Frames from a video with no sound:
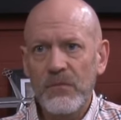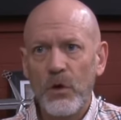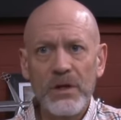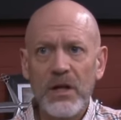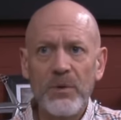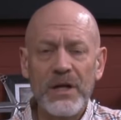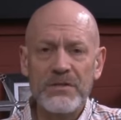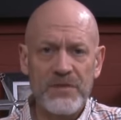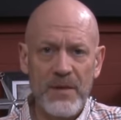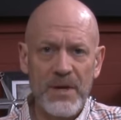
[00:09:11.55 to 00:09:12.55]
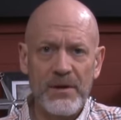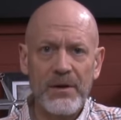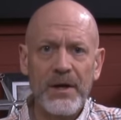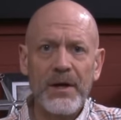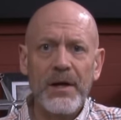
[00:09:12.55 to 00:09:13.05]
or to anyone else for that matter.
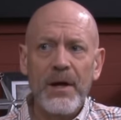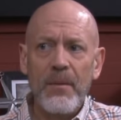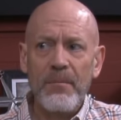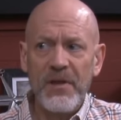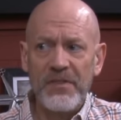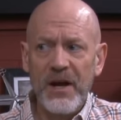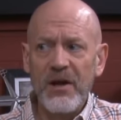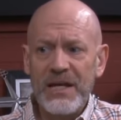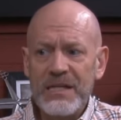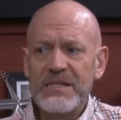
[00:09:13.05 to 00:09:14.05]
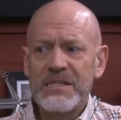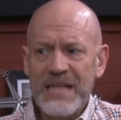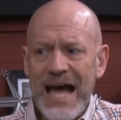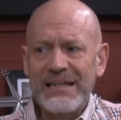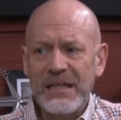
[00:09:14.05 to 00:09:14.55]
But there is
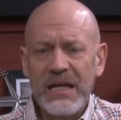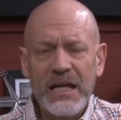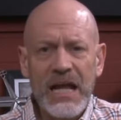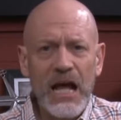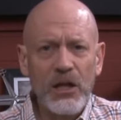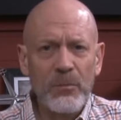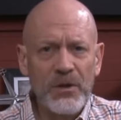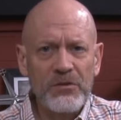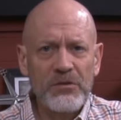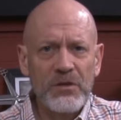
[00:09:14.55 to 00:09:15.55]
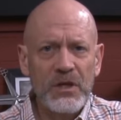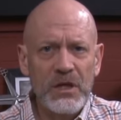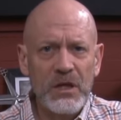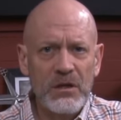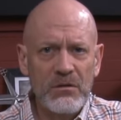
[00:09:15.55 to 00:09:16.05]
sadly an element
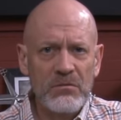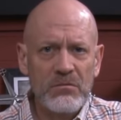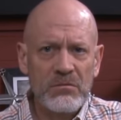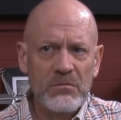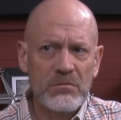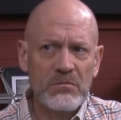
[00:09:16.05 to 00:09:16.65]
in